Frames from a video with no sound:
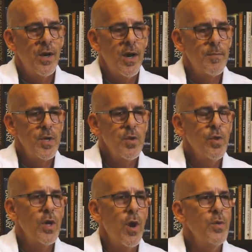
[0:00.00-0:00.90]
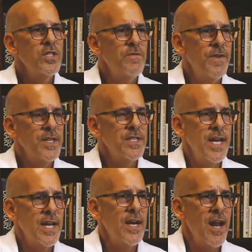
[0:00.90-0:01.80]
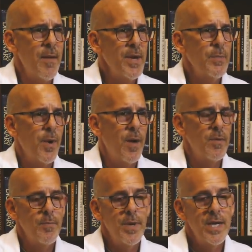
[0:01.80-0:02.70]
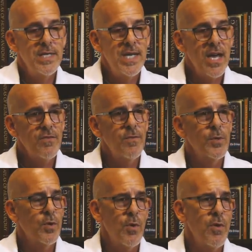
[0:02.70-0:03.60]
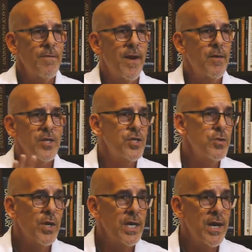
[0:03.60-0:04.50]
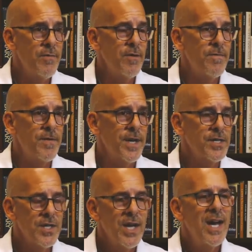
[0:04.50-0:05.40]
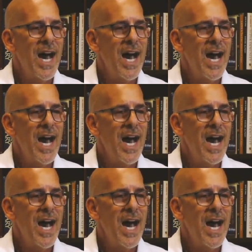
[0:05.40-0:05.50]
Um, you can always fix an economic problem, but a death from coronavirus you can never fix.